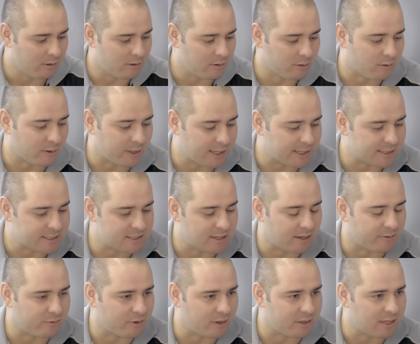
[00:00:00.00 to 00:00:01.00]
looking at
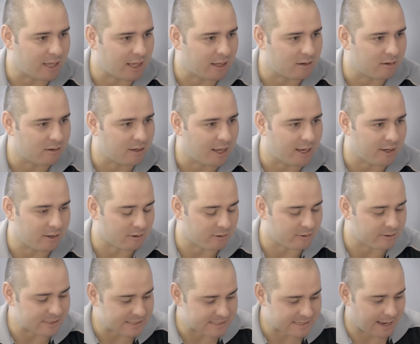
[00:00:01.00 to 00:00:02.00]
stuff like that, and you're
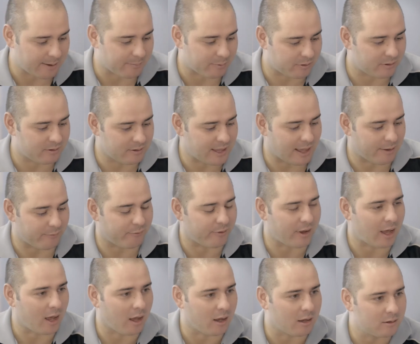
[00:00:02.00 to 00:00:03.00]
in depth that
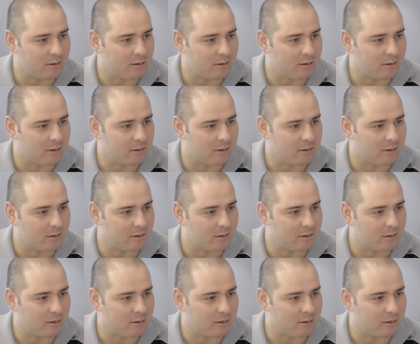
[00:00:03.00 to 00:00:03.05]
far.